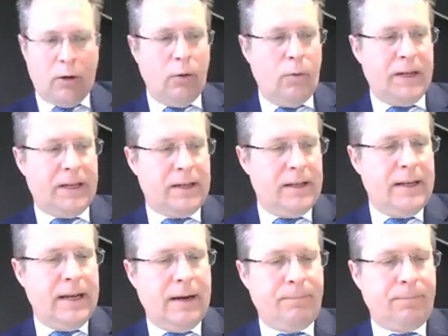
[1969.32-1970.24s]
or we can
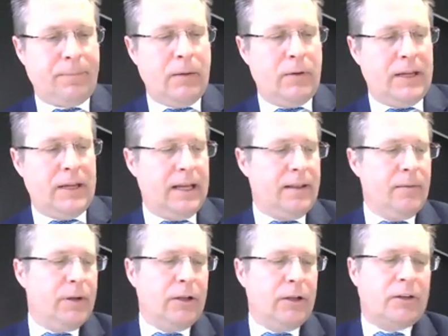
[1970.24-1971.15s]
get
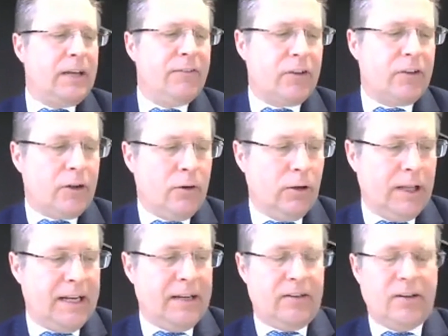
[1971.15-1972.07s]
them. But look, give us a call
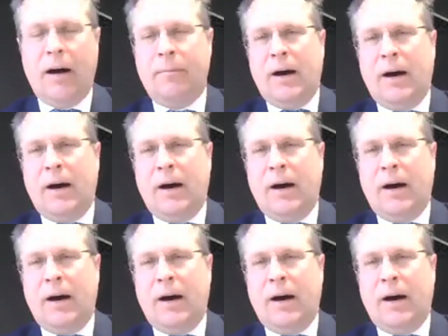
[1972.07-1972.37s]
anytime.